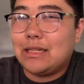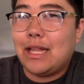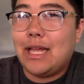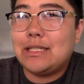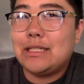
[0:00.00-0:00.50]

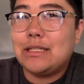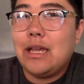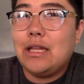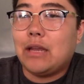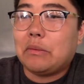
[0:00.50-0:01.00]
less
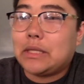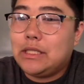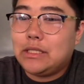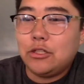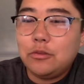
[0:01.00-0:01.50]
they
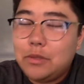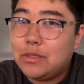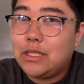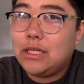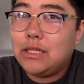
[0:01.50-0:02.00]
release new
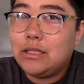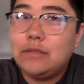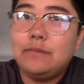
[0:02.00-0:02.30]
music.